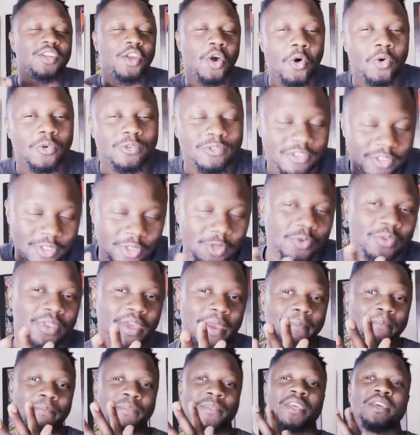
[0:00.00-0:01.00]
holes to
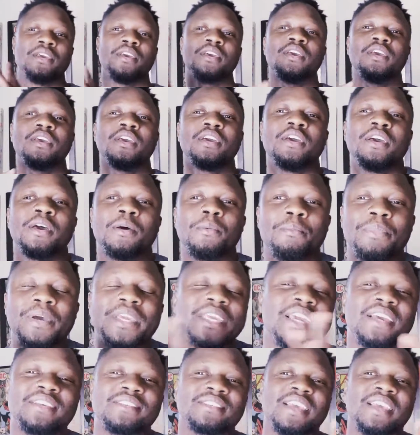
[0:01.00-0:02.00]
them. But yes,